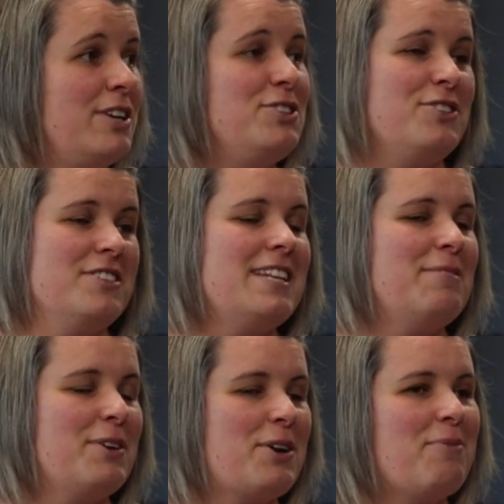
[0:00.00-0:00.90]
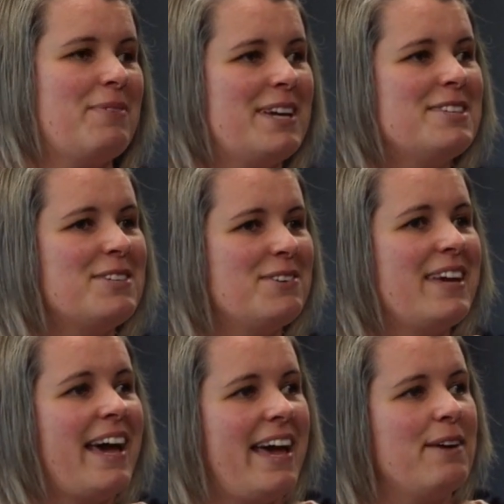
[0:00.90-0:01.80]
Register as a company. So
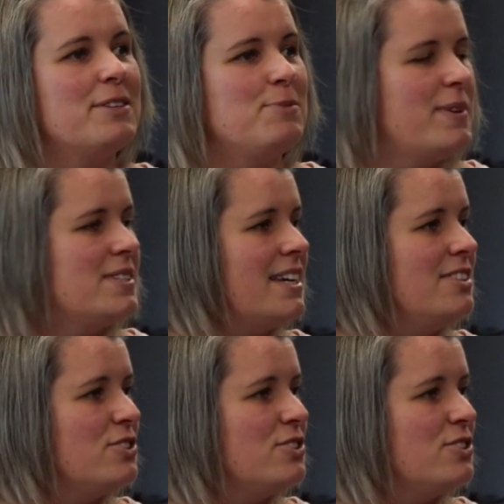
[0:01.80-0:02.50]
yeah, it was busy,